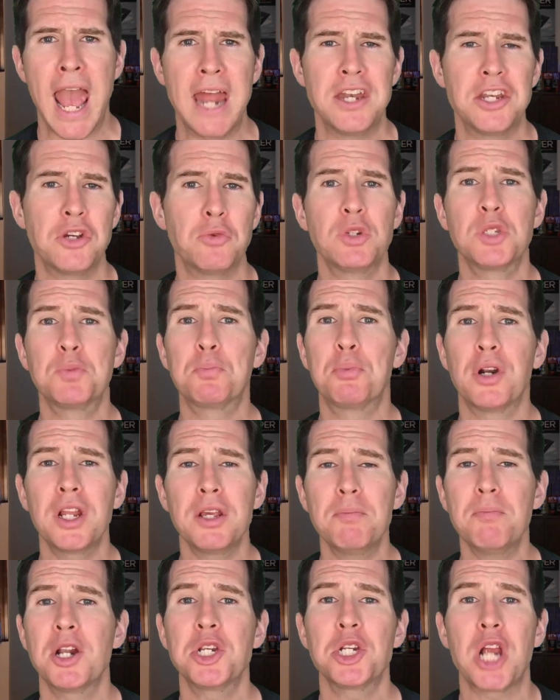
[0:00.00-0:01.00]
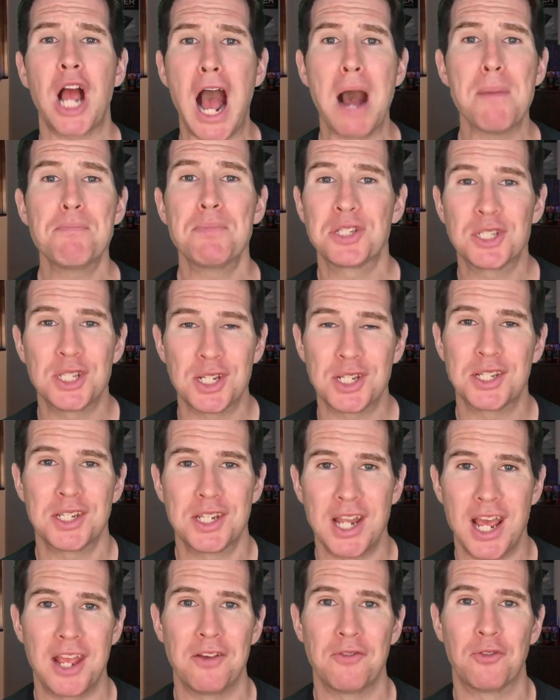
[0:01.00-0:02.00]
And it was pretty much opposites
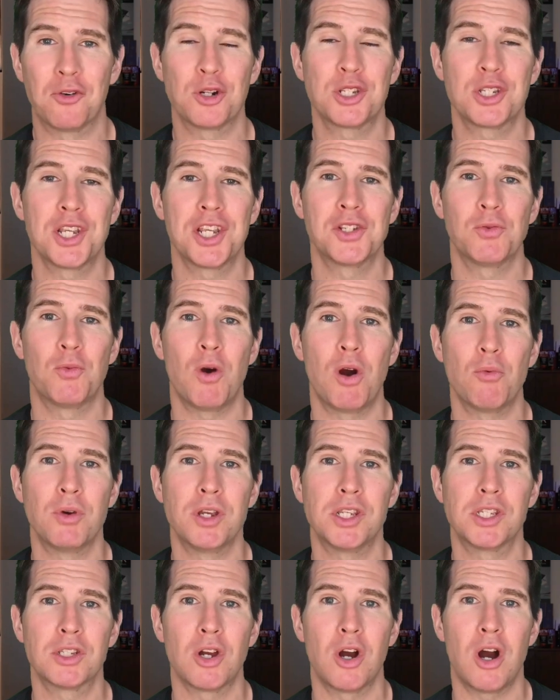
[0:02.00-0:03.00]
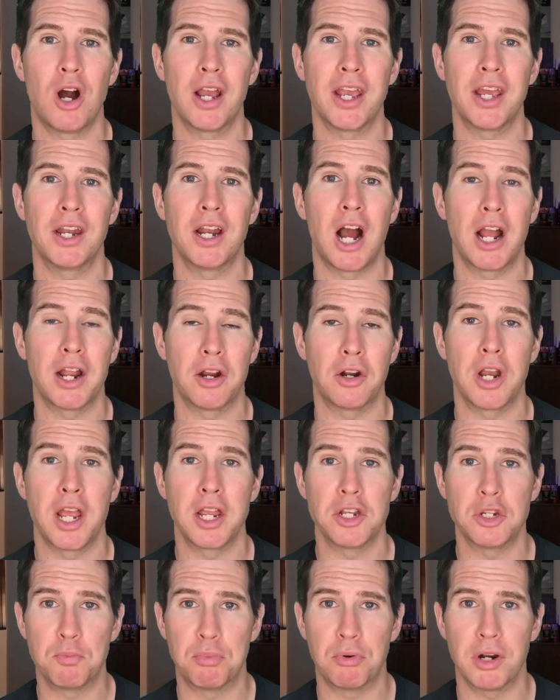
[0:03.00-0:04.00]
day versus what we saw in Iron
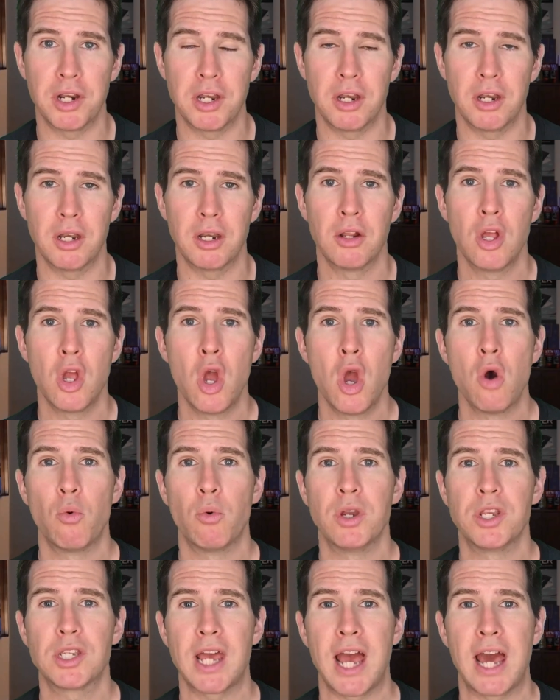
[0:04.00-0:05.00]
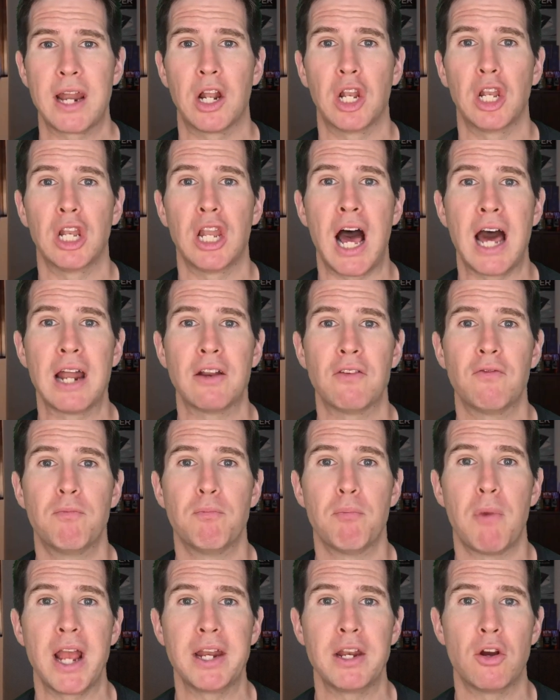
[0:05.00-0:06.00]
Age Britain. We had a lot of
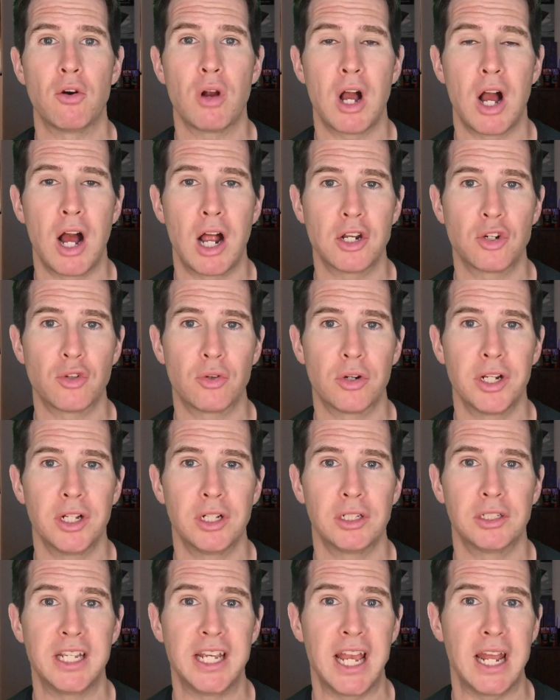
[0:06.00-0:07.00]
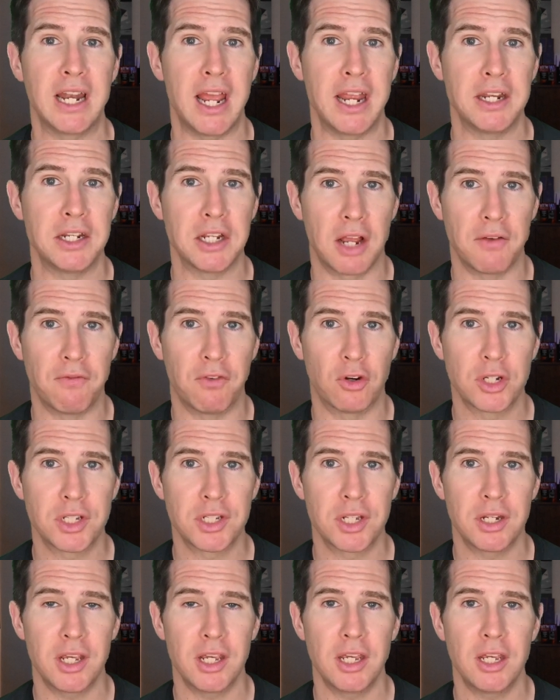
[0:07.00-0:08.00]
mitochondrial D N A
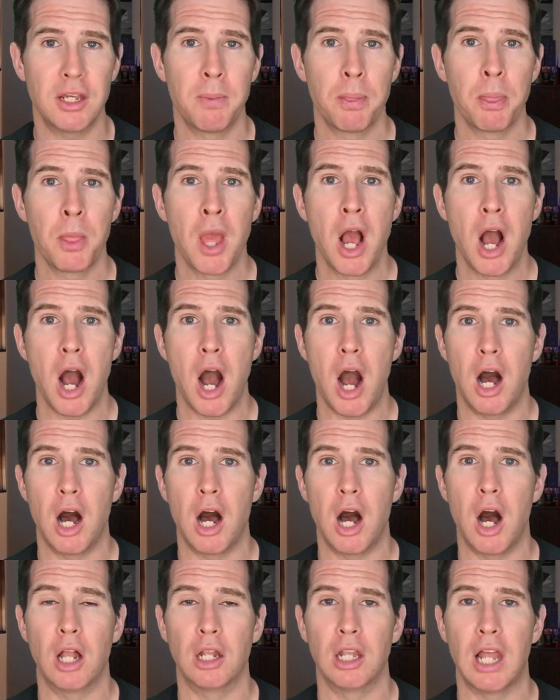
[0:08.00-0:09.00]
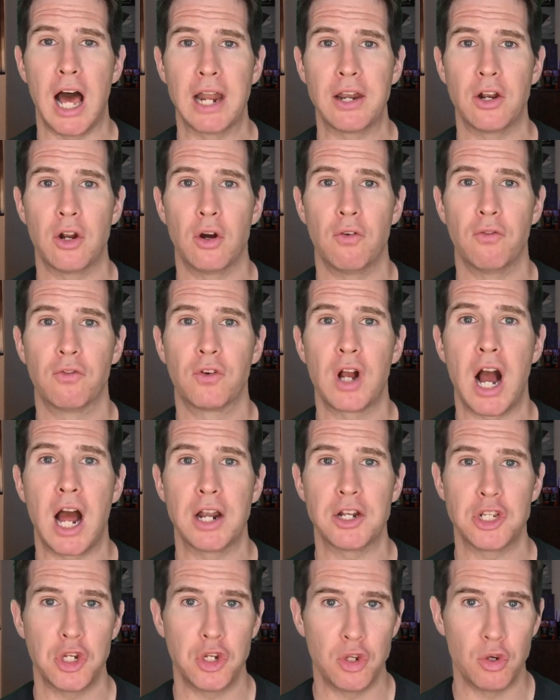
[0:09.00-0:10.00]
diversity, uh, a lot of
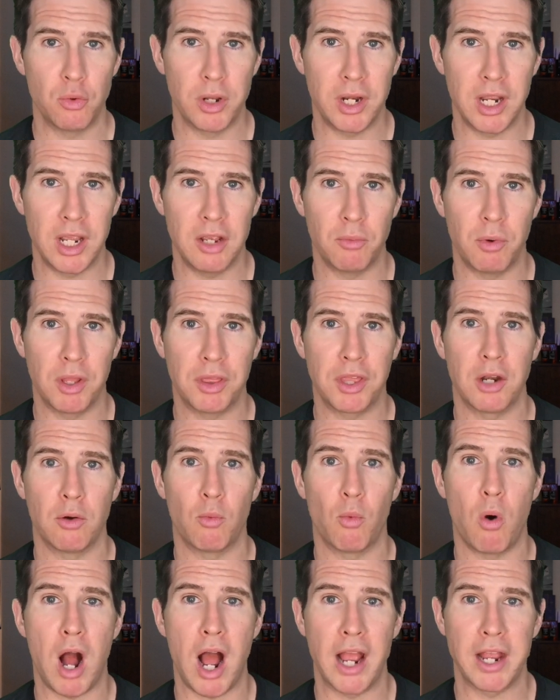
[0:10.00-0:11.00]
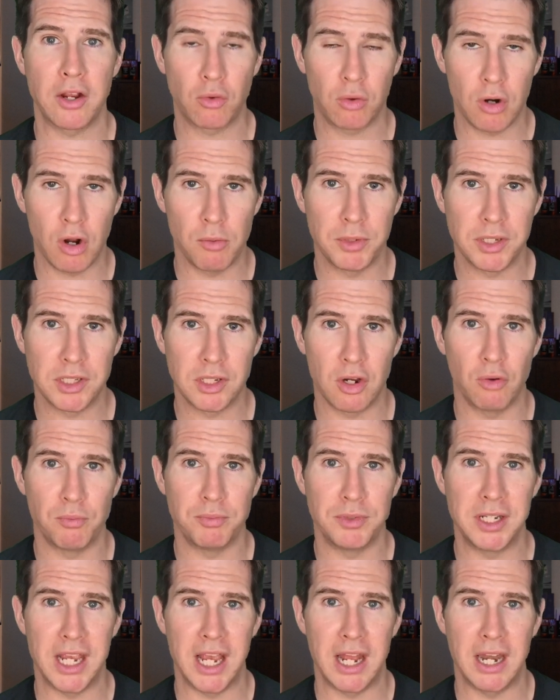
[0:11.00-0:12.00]
continuity within Y
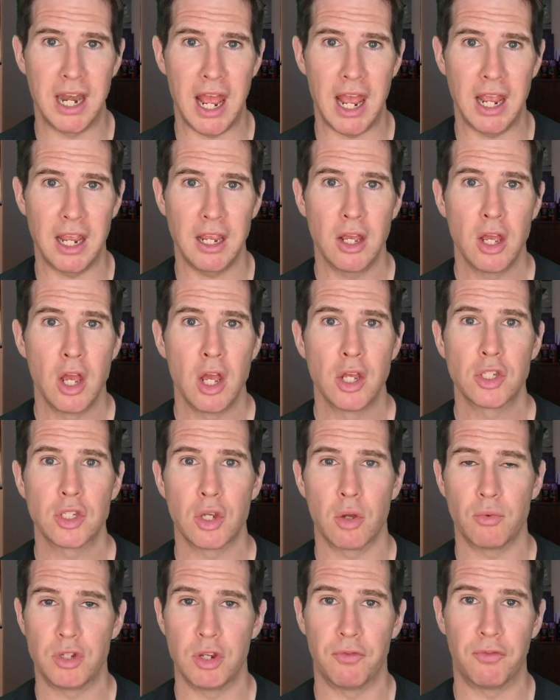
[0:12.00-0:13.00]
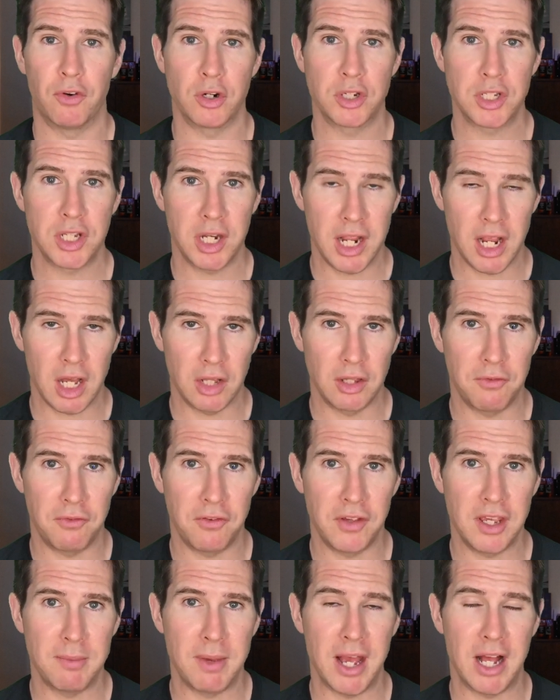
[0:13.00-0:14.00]
chromosome D N A, so diversity on the
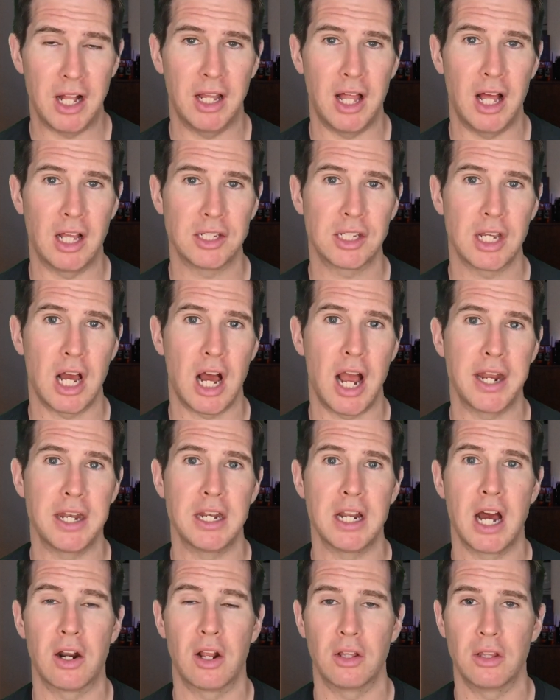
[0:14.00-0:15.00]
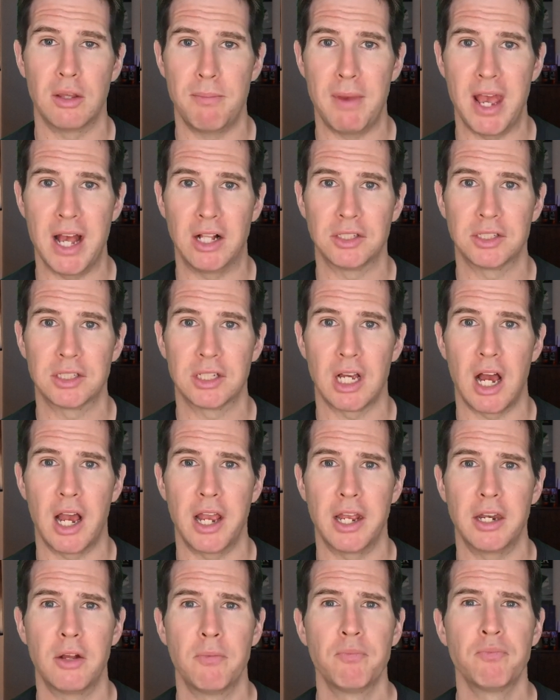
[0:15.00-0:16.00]
female side, not on the male
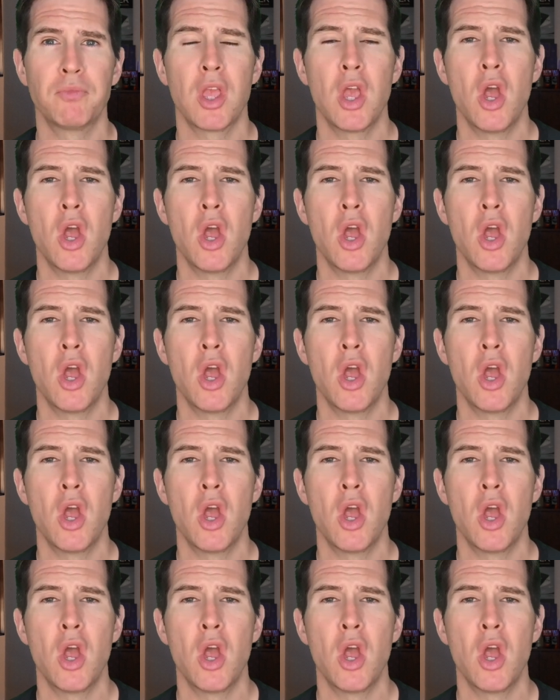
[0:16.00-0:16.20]
side.